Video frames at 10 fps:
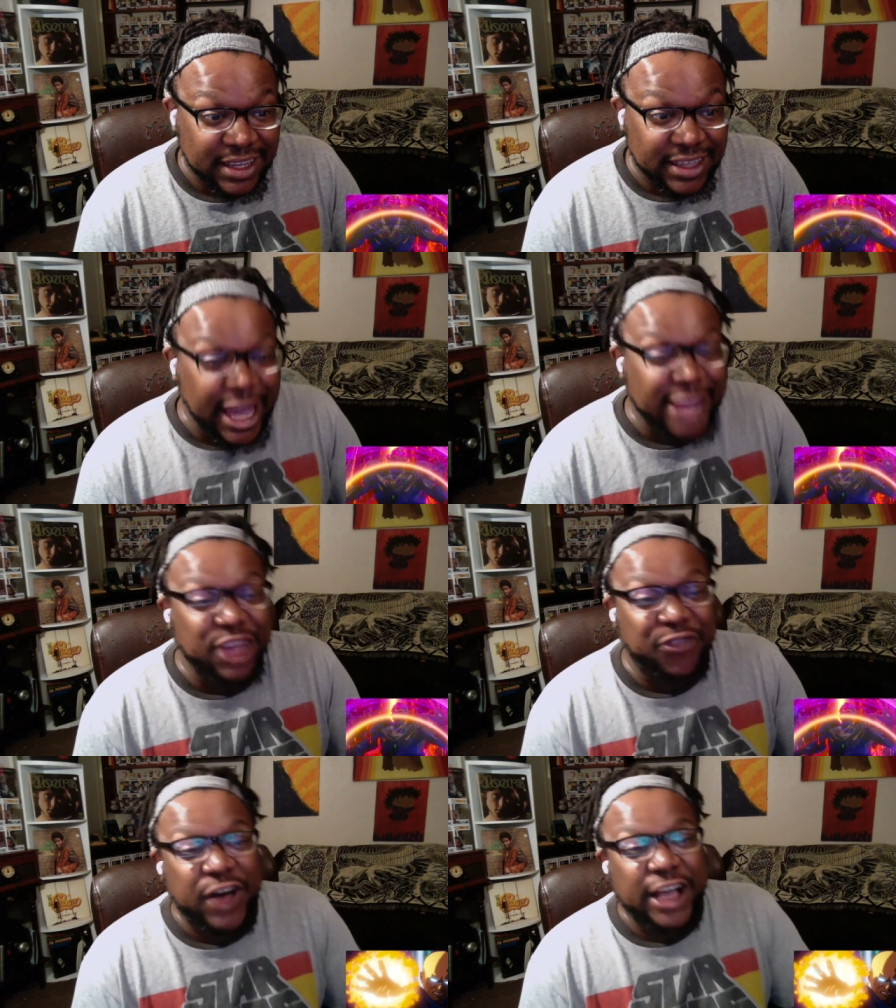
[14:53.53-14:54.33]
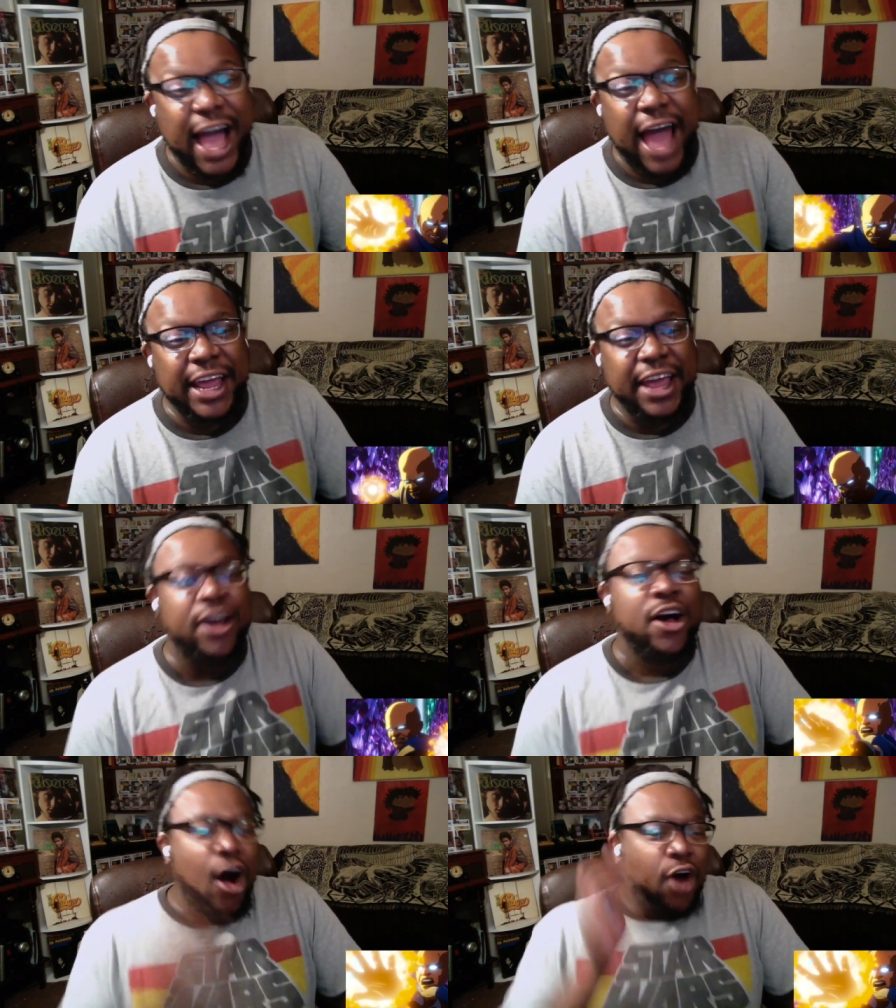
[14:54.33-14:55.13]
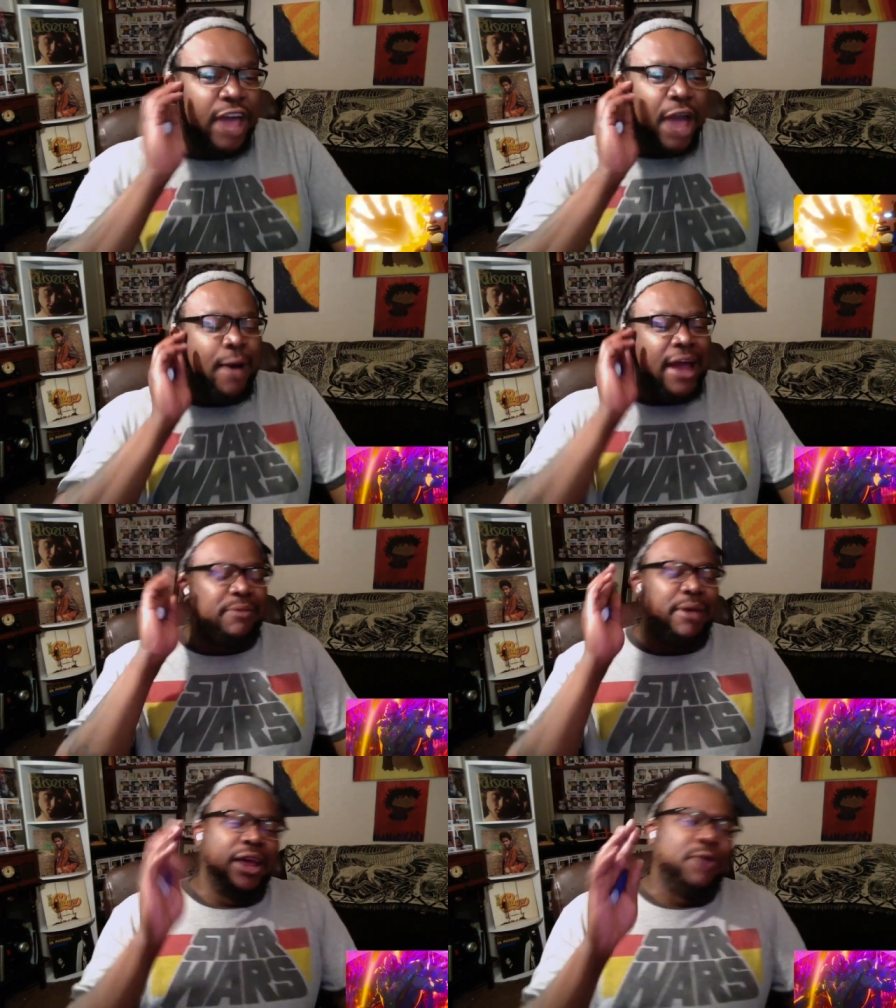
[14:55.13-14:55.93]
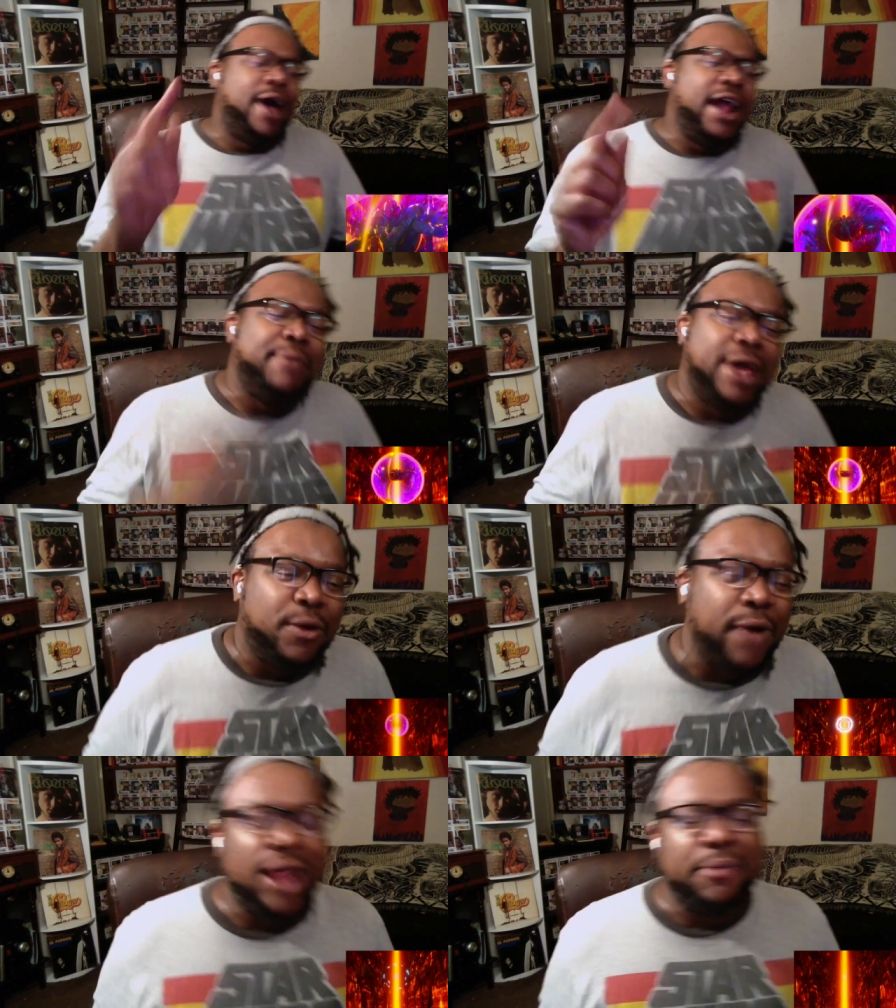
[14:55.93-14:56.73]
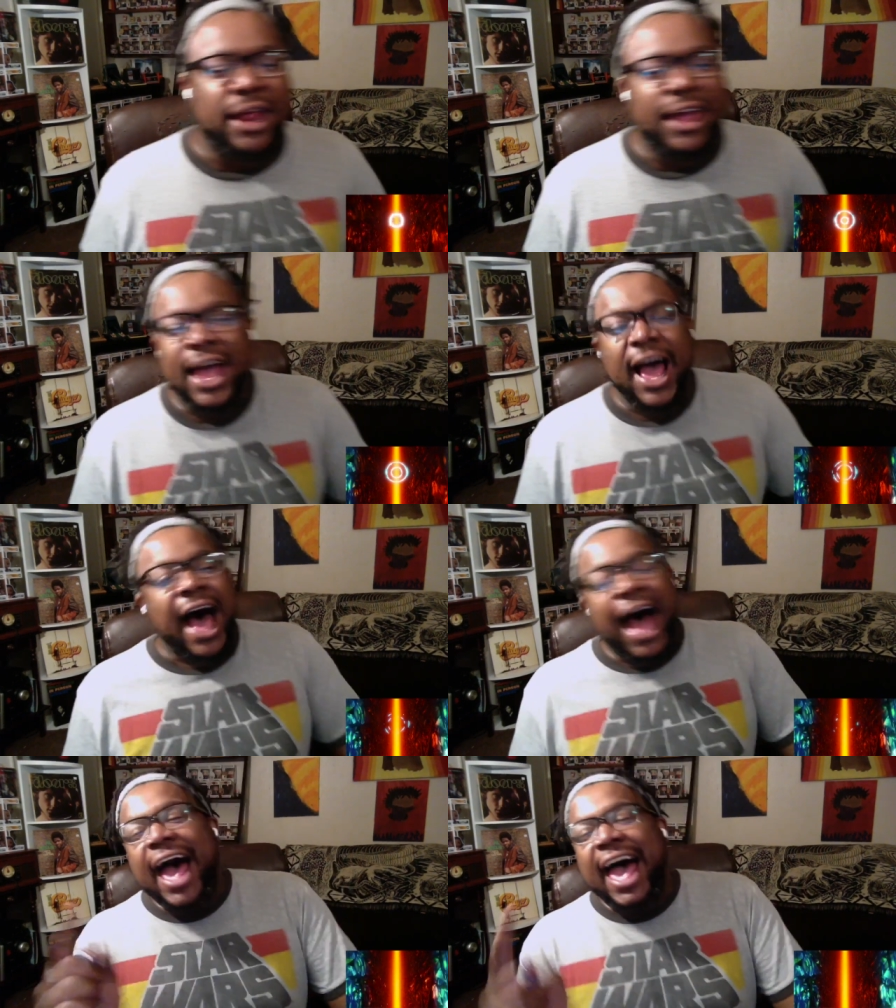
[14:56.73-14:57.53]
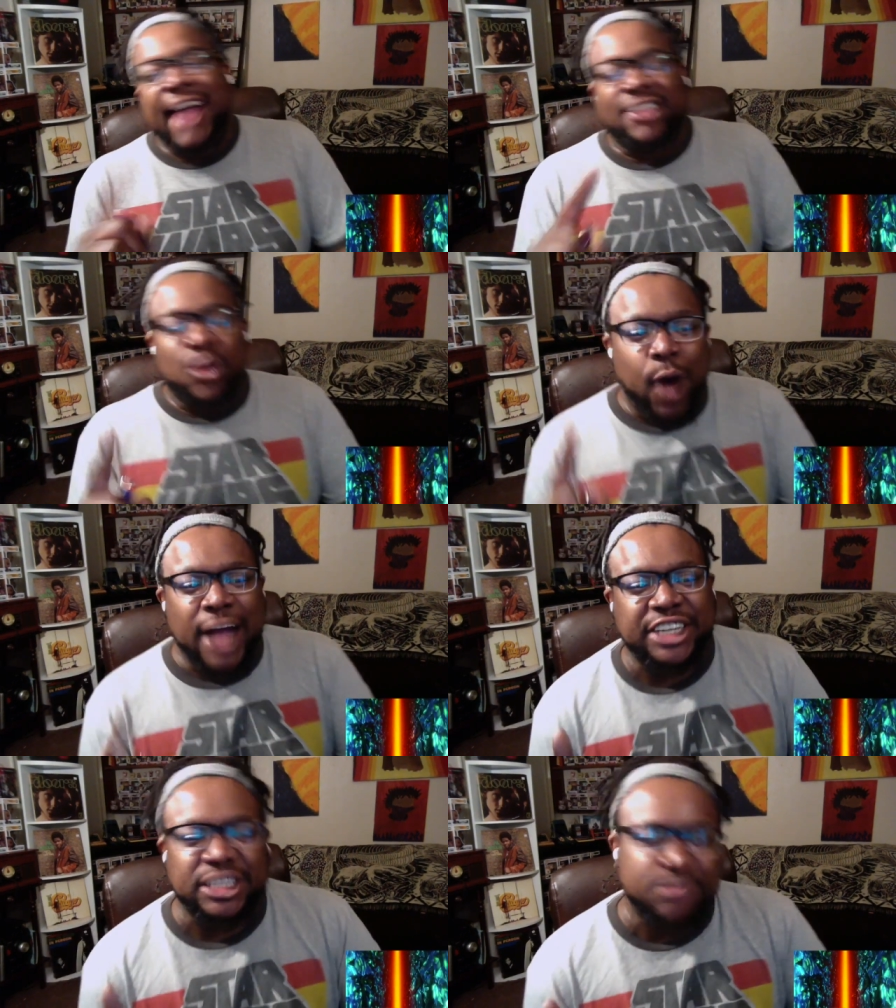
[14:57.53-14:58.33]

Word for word: Get the fuck out of here! Okay, wait a minute, wait a minute, wait a minute. I had to watch his